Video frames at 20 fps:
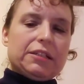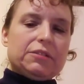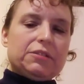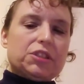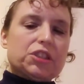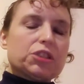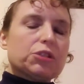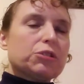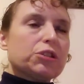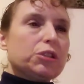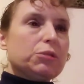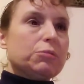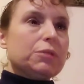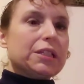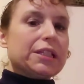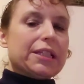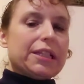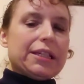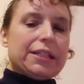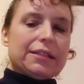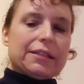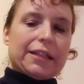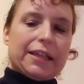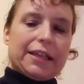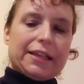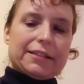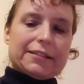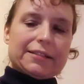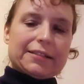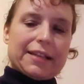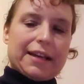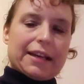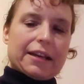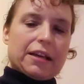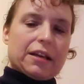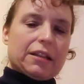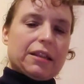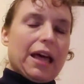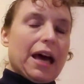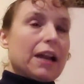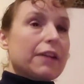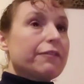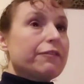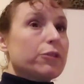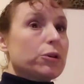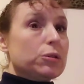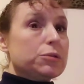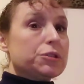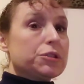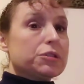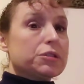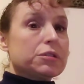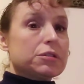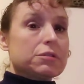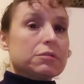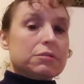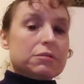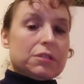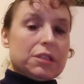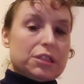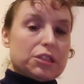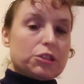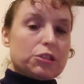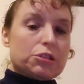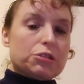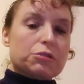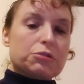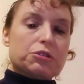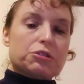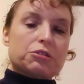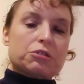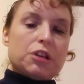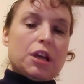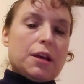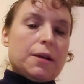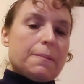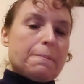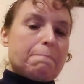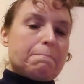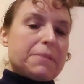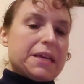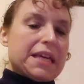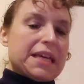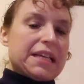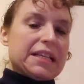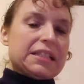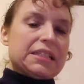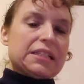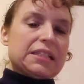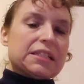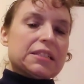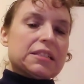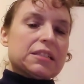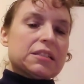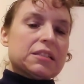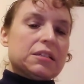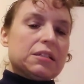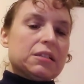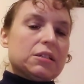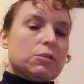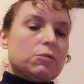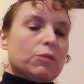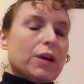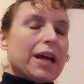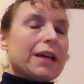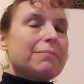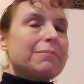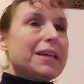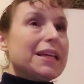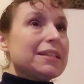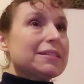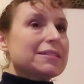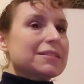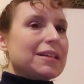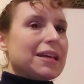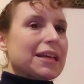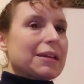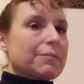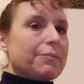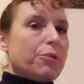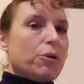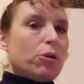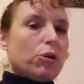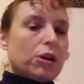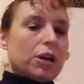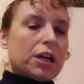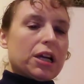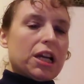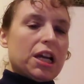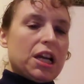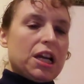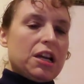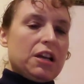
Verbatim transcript: And so you want to eat things like a lot of fruits, lentils, beans, white meats like pork,